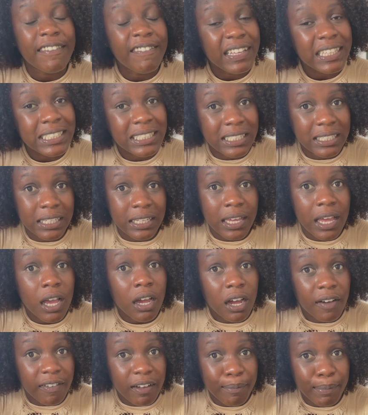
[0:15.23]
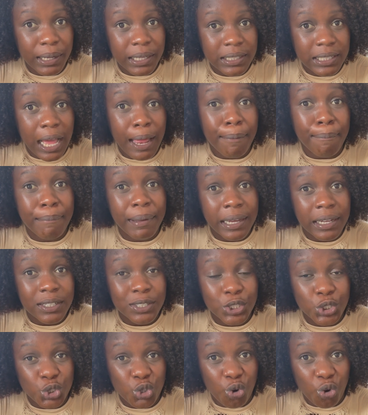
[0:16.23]
Vinci government and make
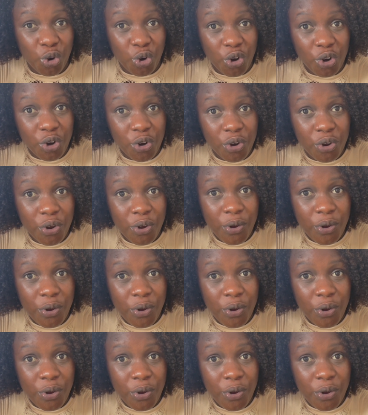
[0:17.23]
sure